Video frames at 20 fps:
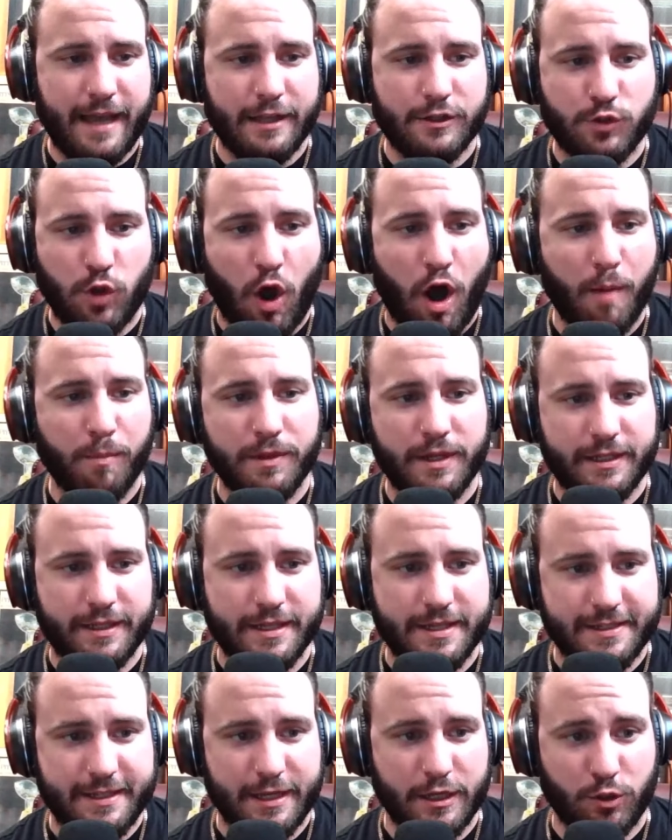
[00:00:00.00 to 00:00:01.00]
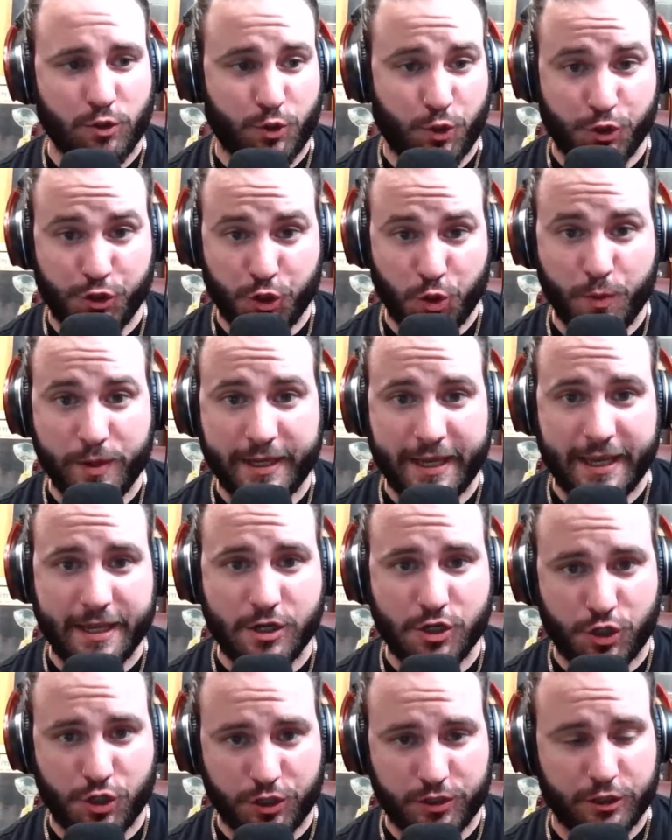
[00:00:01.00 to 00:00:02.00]
that Tomlin and the Steelers are doing
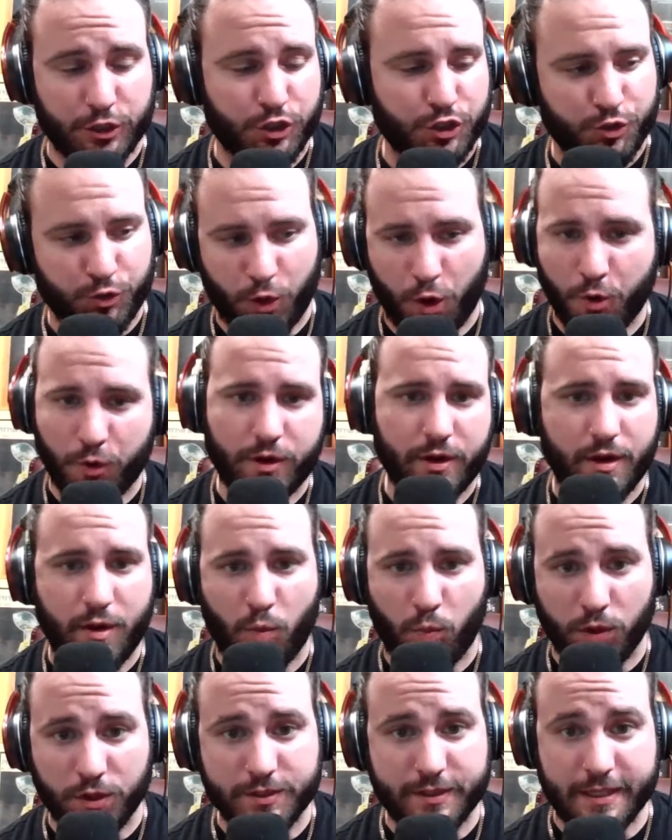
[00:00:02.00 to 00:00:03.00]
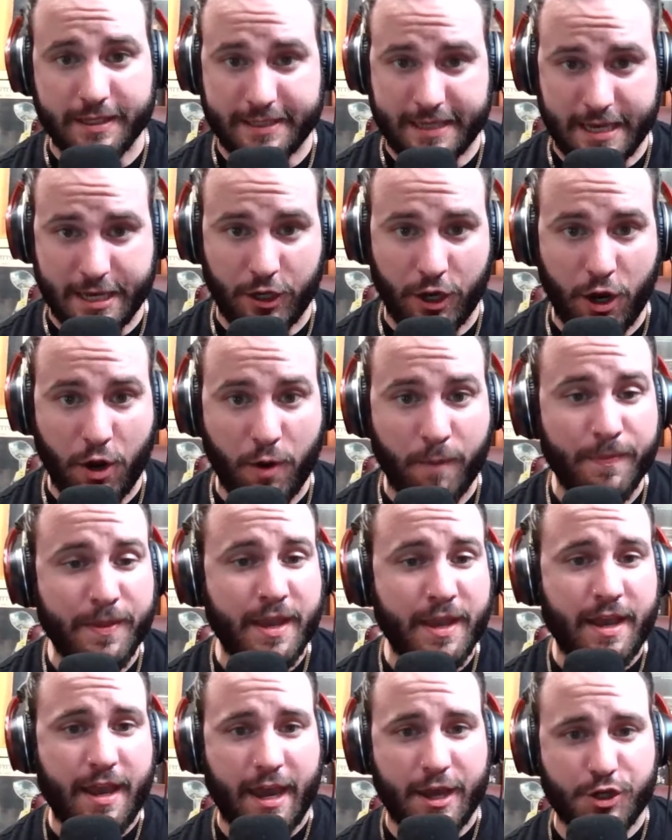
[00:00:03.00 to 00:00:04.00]
it just to stroke Wilson's ego
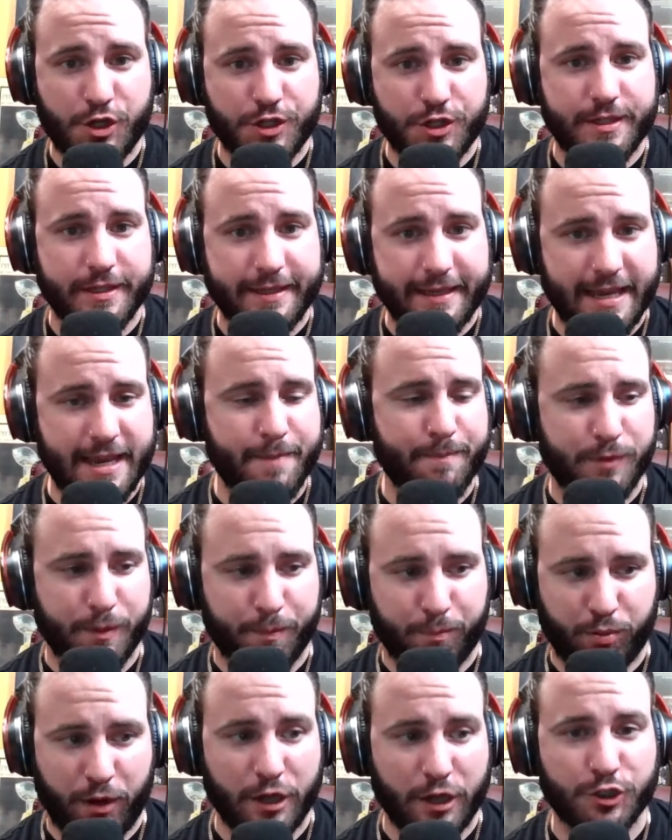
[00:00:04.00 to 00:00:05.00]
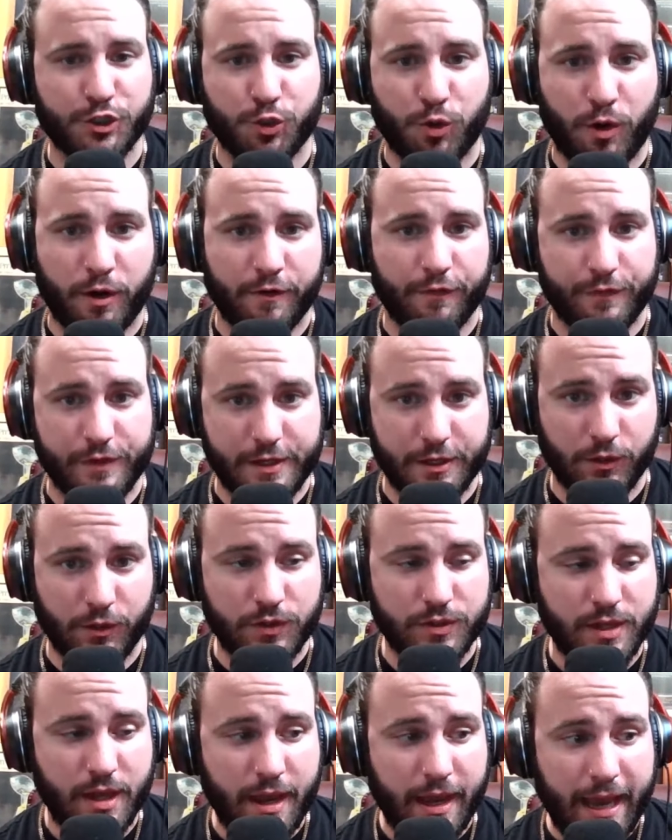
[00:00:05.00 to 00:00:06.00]
and just to keep the pressure on
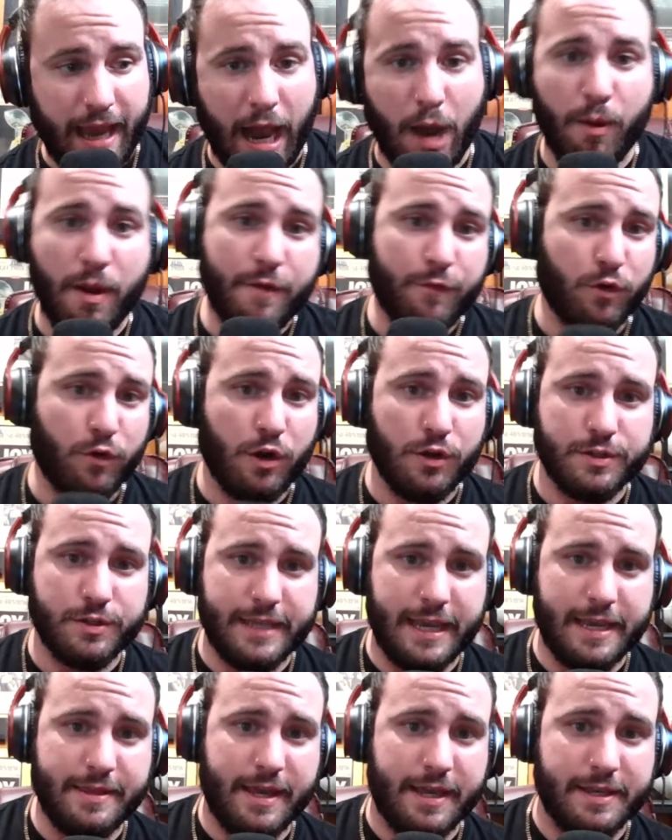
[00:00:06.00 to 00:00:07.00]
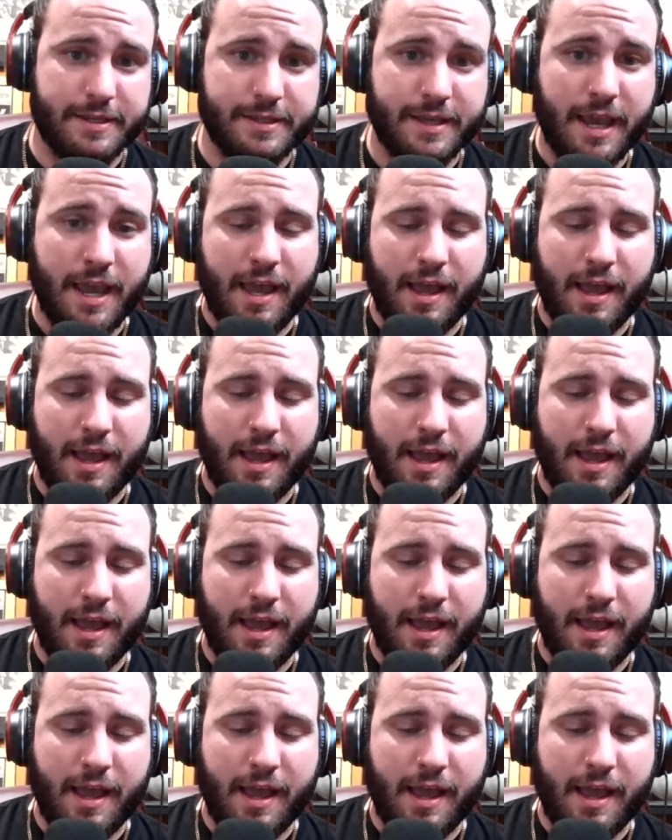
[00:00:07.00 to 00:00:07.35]
Fields. However, I'll say this.